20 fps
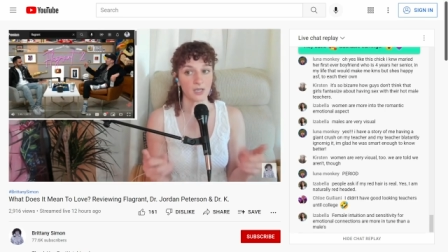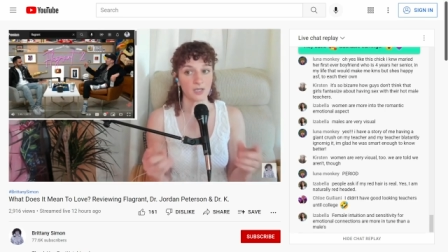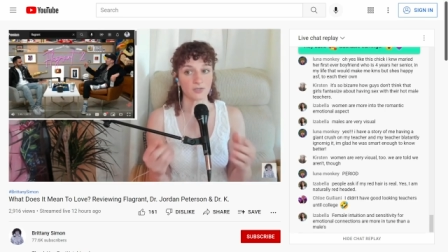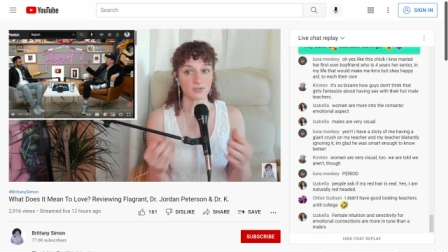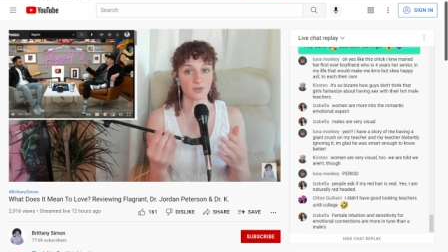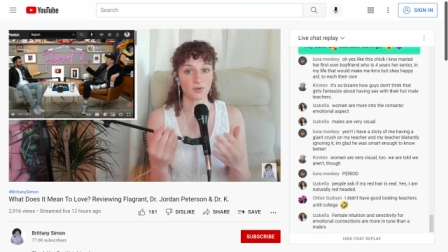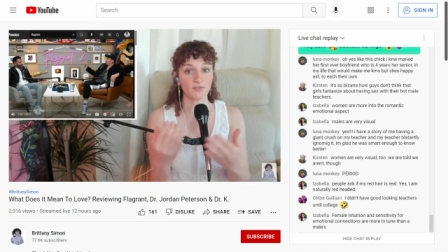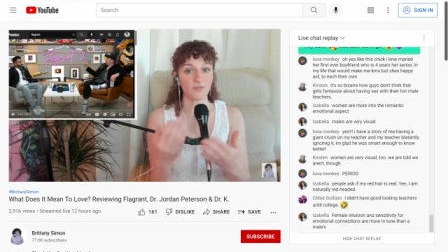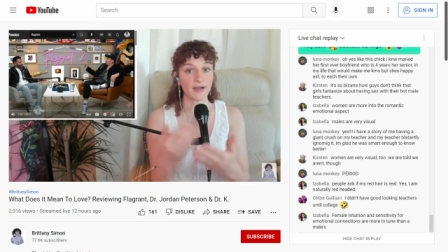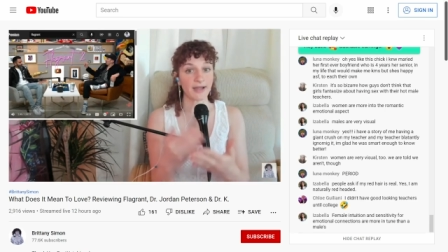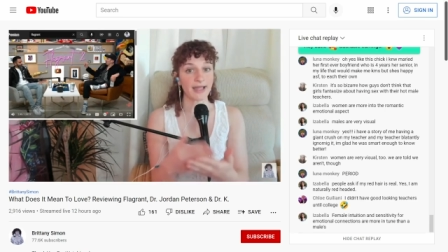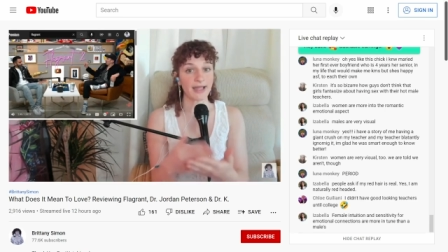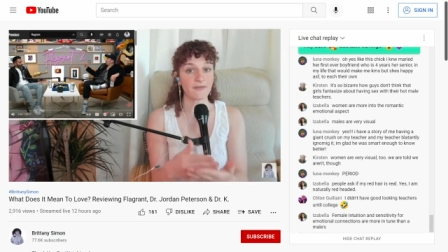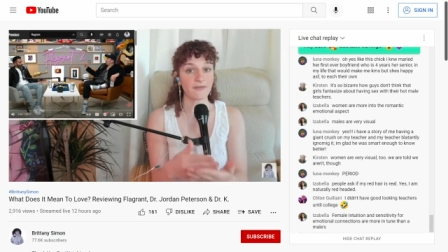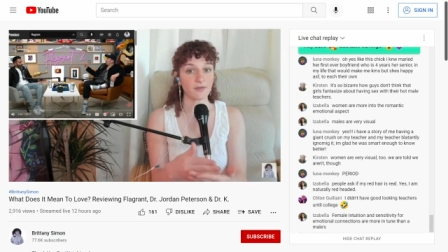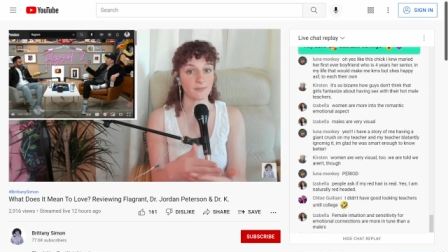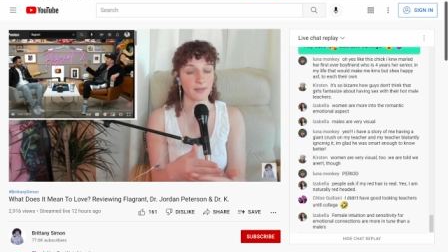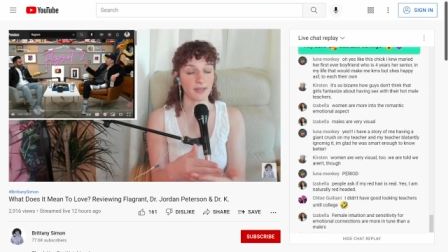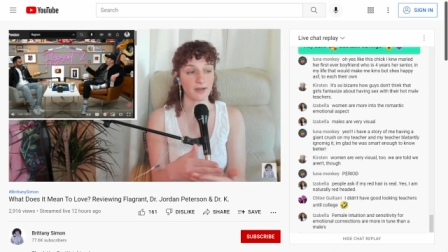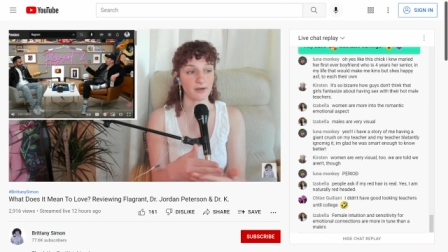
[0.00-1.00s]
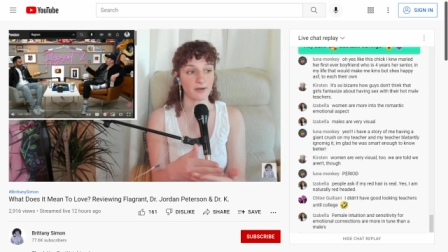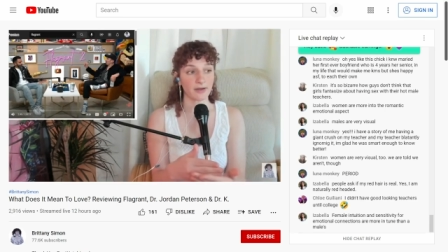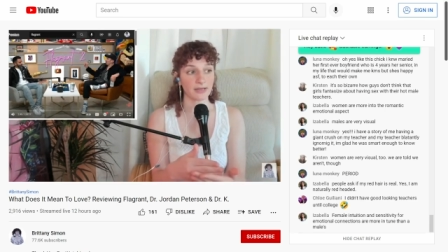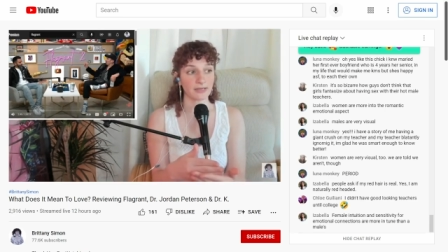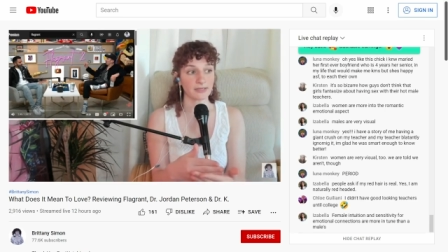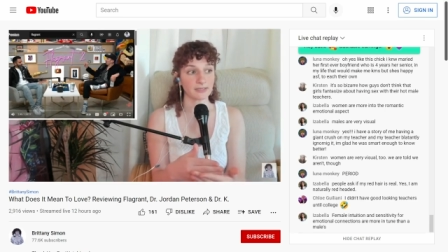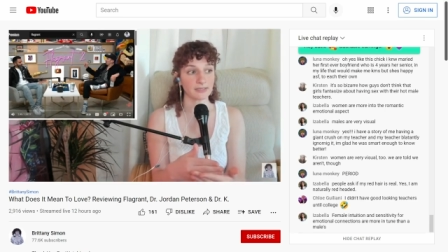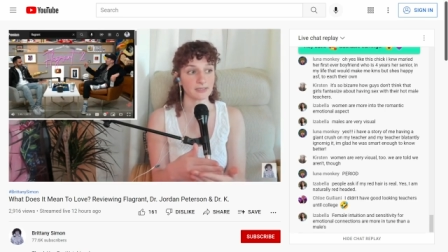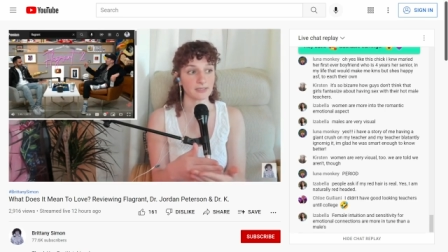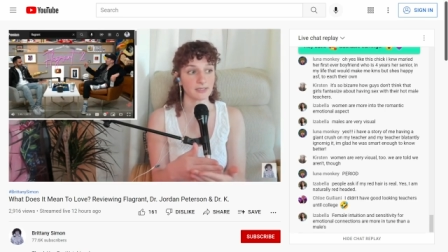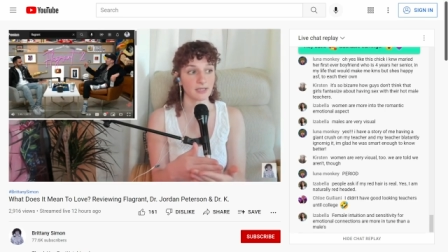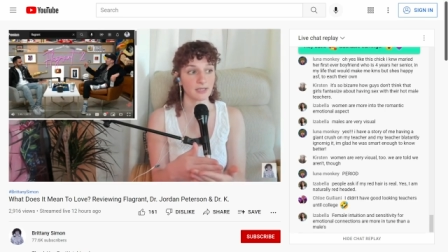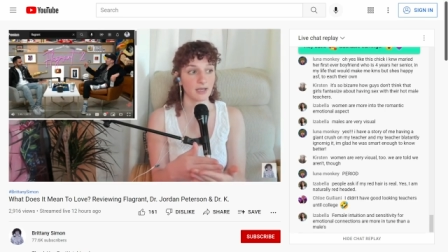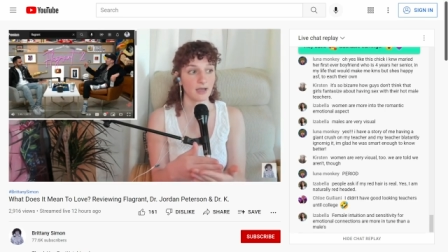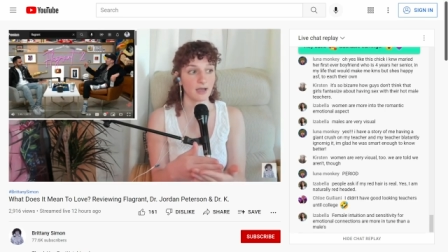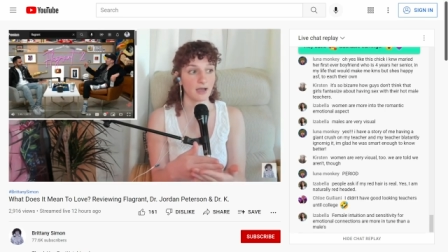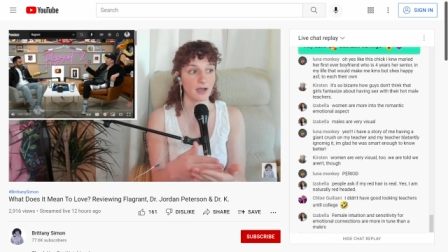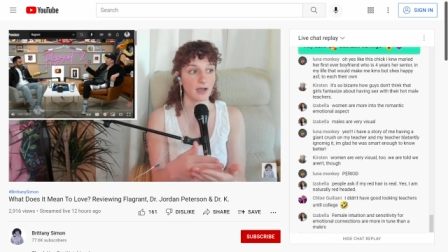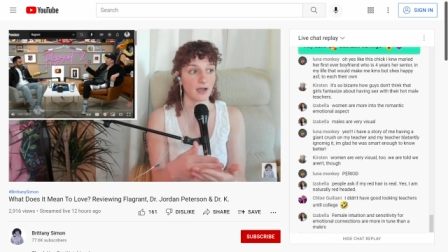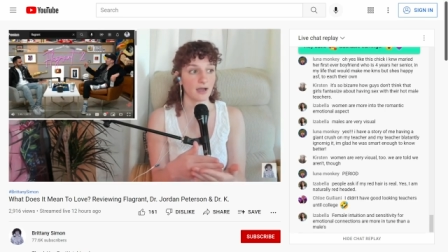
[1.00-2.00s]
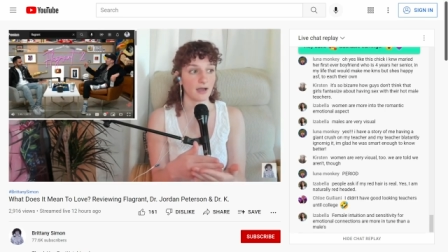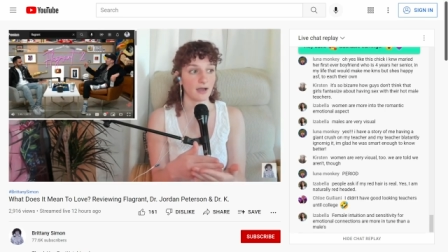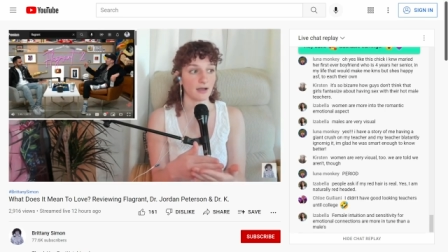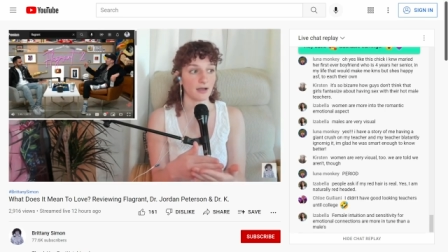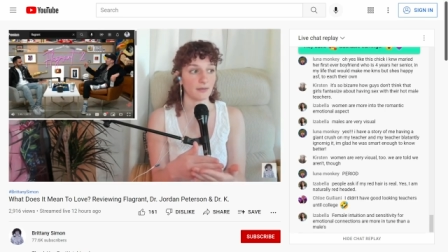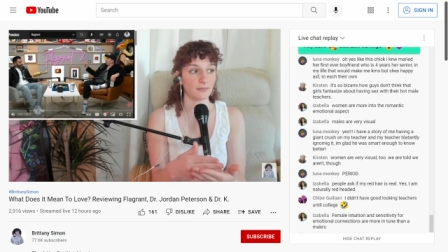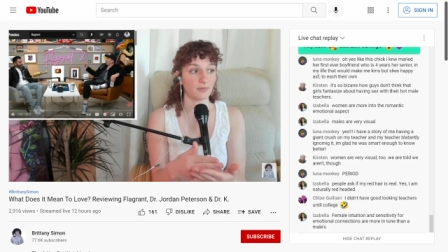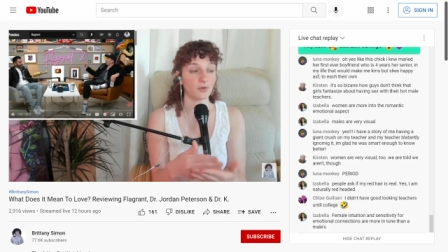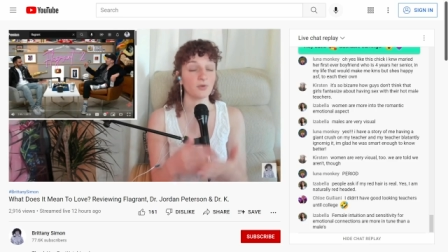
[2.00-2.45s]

so if I have a parent um,